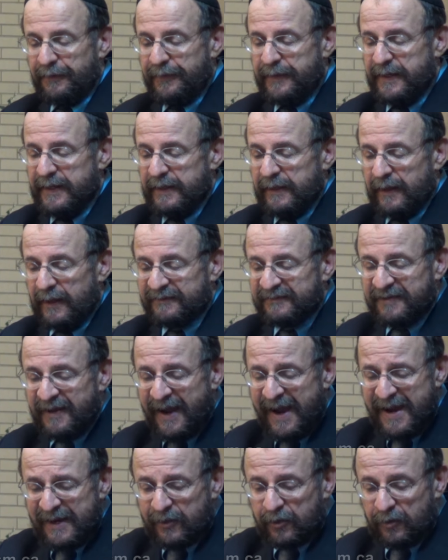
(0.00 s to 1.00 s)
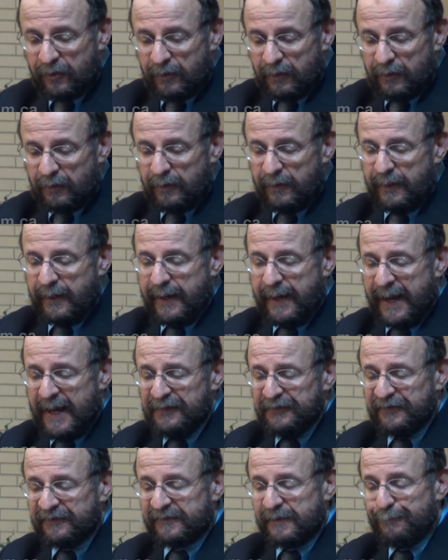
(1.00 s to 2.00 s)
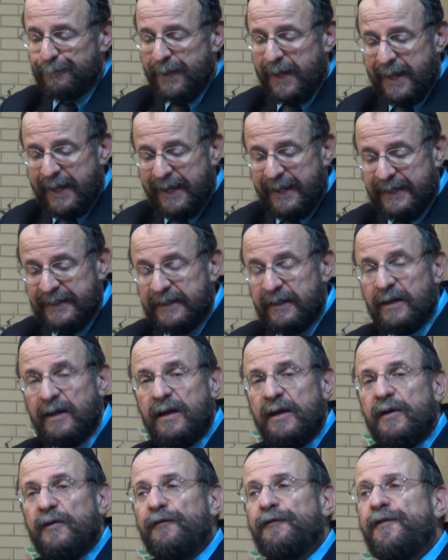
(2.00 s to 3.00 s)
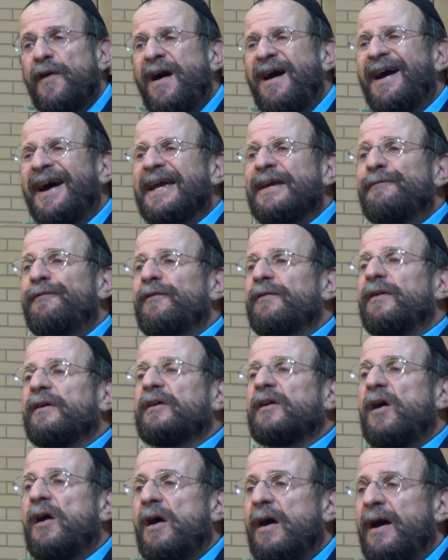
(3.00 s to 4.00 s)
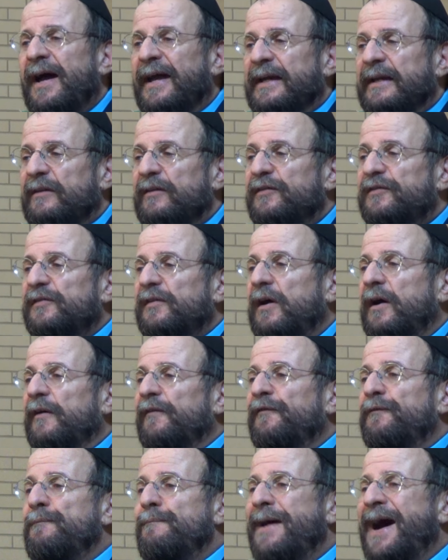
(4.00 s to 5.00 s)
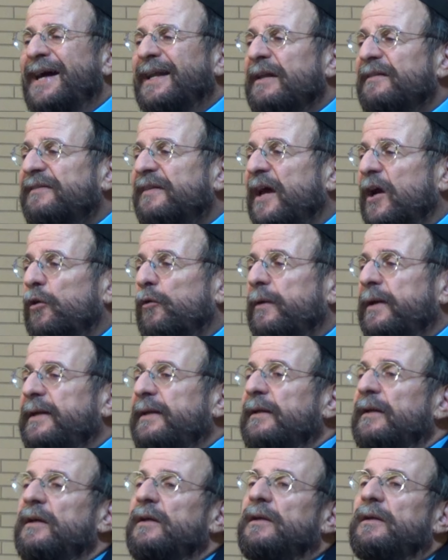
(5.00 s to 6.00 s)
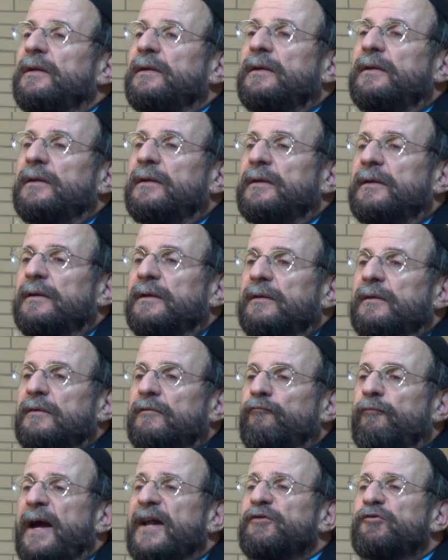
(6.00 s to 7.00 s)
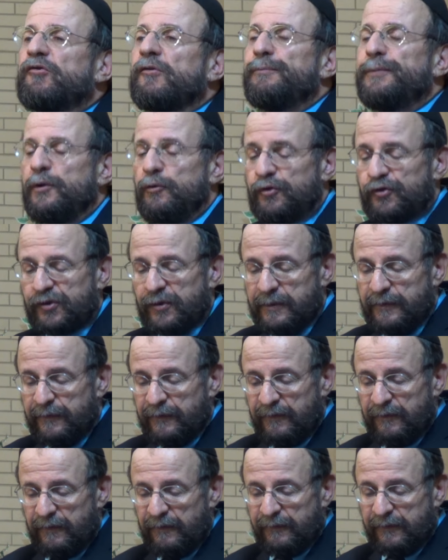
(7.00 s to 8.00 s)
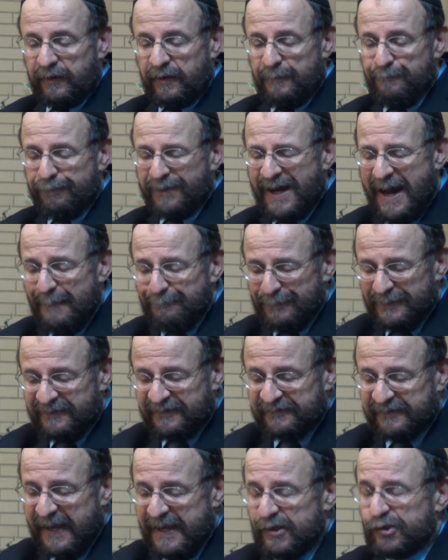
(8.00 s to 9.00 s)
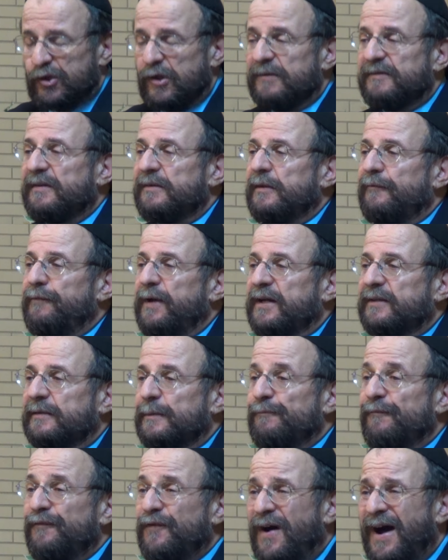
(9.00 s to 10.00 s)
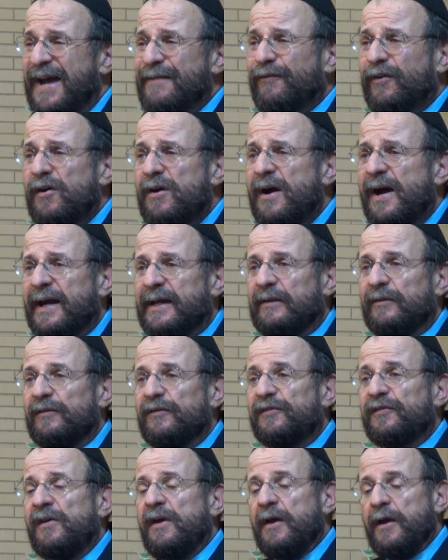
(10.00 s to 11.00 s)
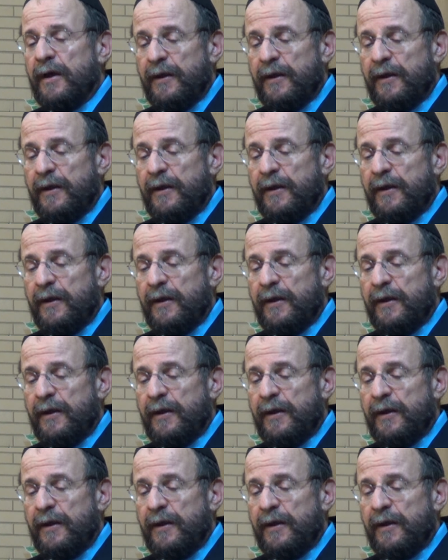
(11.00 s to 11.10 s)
The attacker has to pay five kinds of monetary retribution, compensation to the victim. Five kinds.